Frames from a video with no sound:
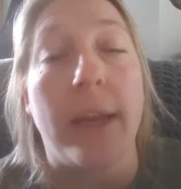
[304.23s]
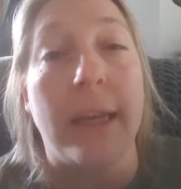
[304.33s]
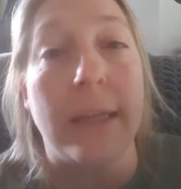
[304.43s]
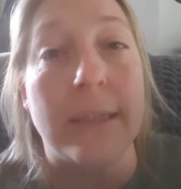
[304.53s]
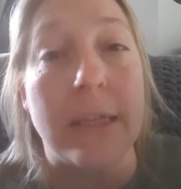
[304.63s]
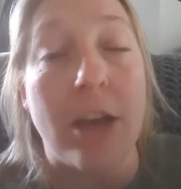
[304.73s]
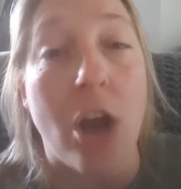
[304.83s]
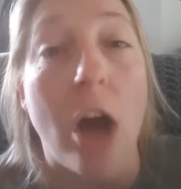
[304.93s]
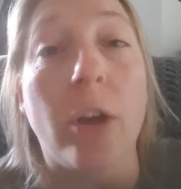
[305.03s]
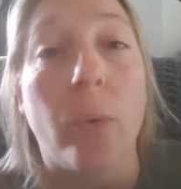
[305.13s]
that it is
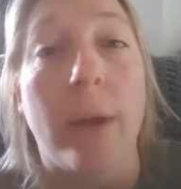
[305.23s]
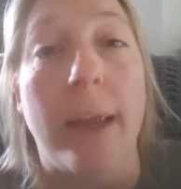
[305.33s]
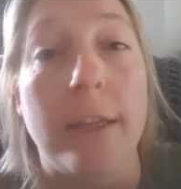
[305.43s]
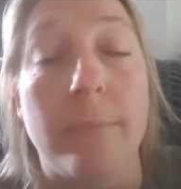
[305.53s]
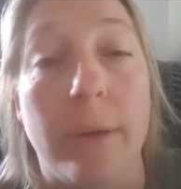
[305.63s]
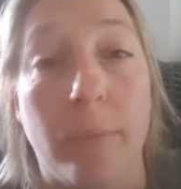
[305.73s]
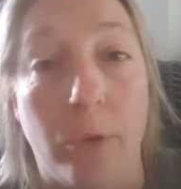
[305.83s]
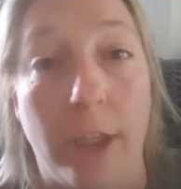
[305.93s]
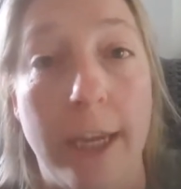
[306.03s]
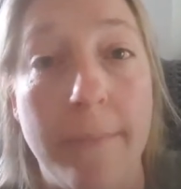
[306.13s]
not okay to be a
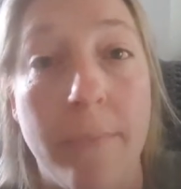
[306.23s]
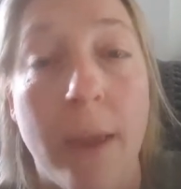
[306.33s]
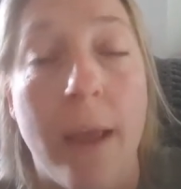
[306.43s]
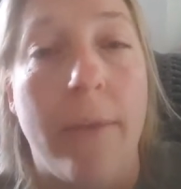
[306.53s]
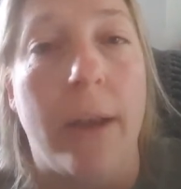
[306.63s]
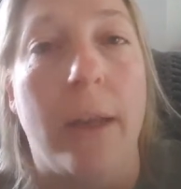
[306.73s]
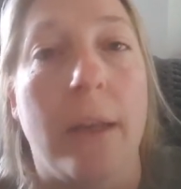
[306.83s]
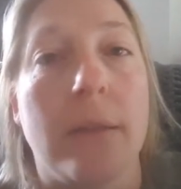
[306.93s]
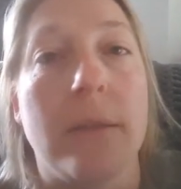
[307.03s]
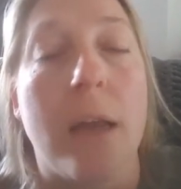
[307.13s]
bully, that it
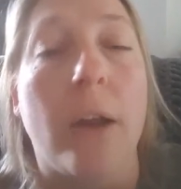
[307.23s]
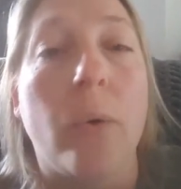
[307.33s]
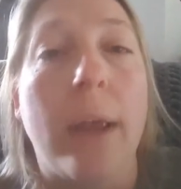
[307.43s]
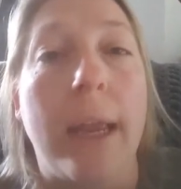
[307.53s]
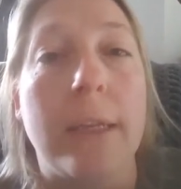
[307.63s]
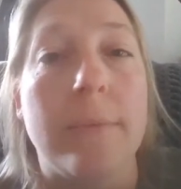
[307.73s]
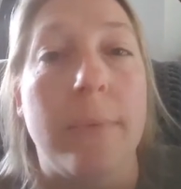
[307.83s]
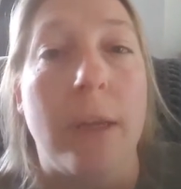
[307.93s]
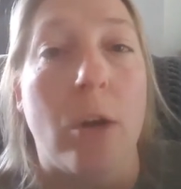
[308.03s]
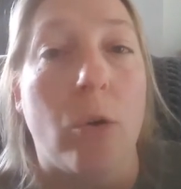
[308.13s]
is not okay to
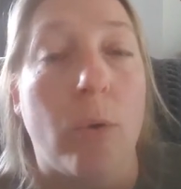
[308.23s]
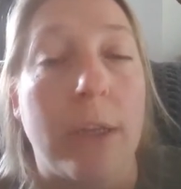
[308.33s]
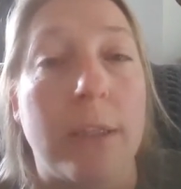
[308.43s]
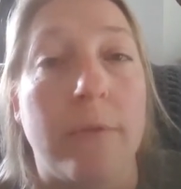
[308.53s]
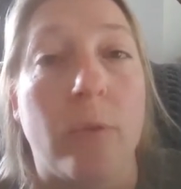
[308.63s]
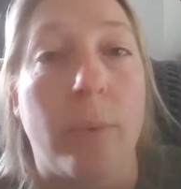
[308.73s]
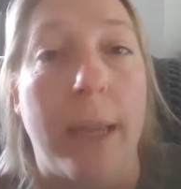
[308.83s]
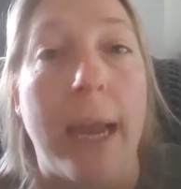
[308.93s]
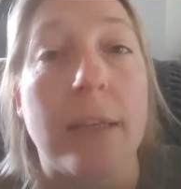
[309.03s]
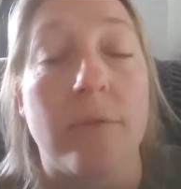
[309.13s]
be aggressive or
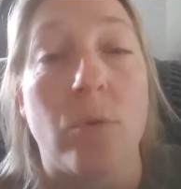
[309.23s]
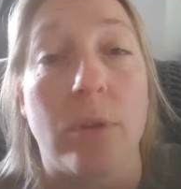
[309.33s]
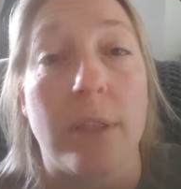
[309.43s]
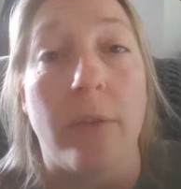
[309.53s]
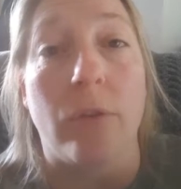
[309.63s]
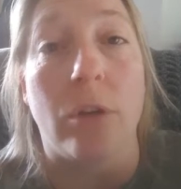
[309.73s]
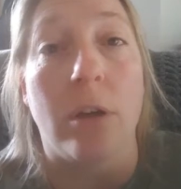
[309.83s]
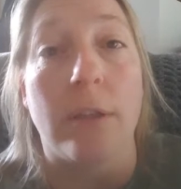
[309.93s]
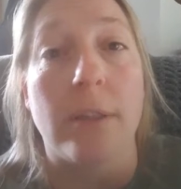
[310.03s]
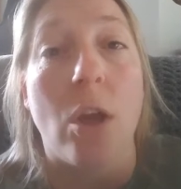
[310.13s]
reactive towards other
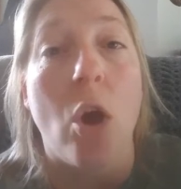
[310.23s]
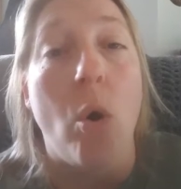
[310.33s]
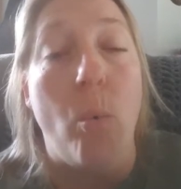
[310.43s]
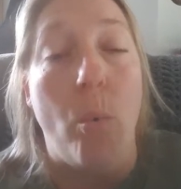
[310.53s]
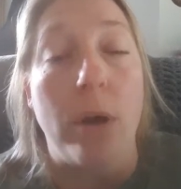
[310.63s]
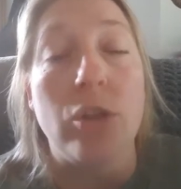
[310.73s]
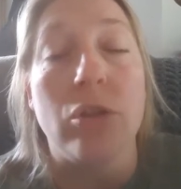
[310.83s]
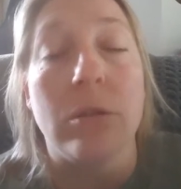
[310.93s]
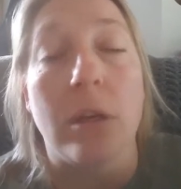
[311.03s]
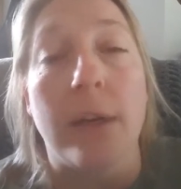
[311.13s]
dogs. Once
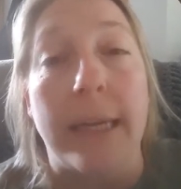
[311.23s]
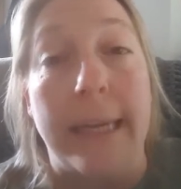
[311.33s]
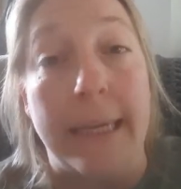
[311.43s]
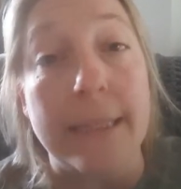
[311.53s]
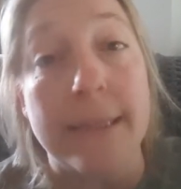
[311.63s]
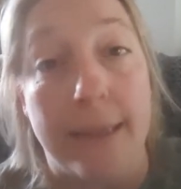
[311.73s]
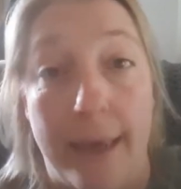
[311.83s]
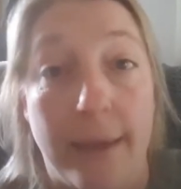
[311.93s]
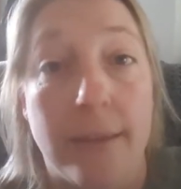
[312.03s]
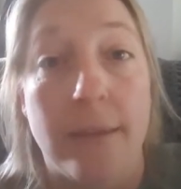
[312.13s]
your dog gets
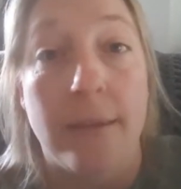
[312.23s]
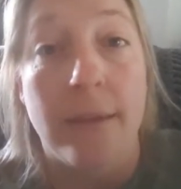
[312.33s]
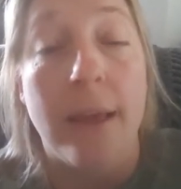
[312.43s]
that,